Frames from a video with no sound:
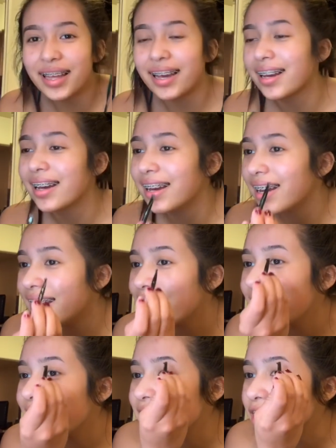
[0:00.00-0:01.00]
like
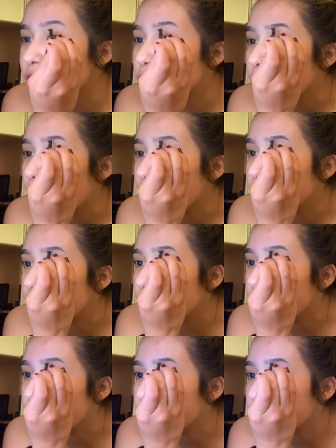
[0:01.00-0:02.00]
it's just
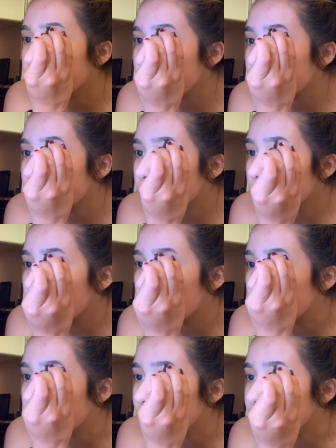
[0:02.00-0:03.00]
very
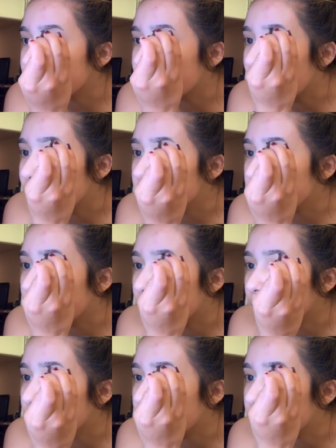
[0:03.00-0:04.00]
over
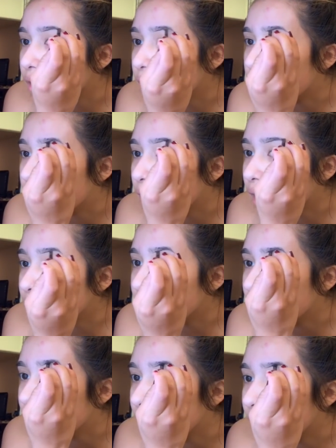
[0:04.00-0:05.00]
exaggerated, very fake
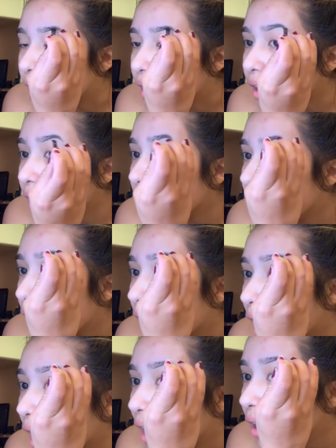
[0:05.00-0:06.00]
looking. And
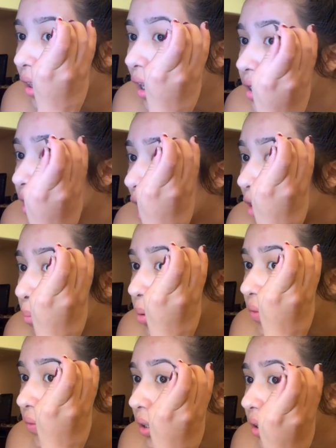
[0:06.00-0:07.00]
I like to have
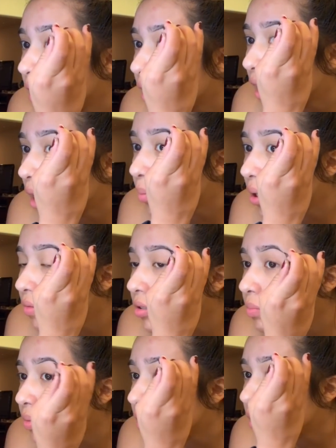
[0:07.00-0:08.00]
perfect looking eyebrows,
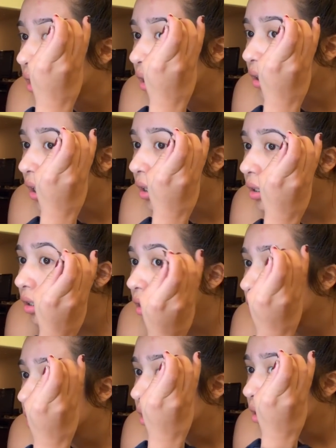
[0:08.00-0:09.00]
but not like
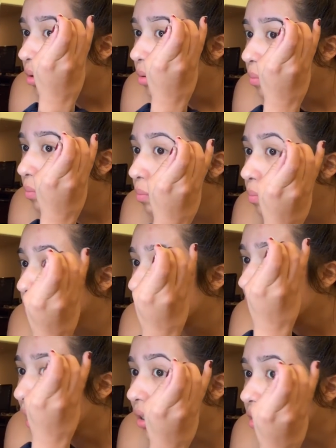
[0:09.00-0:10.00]

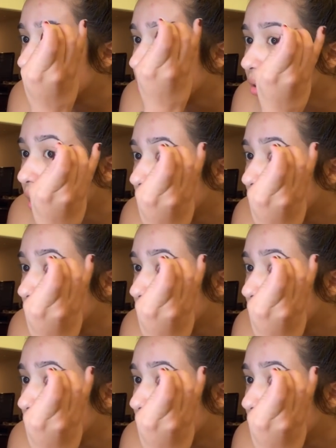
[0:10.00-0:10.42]
penciled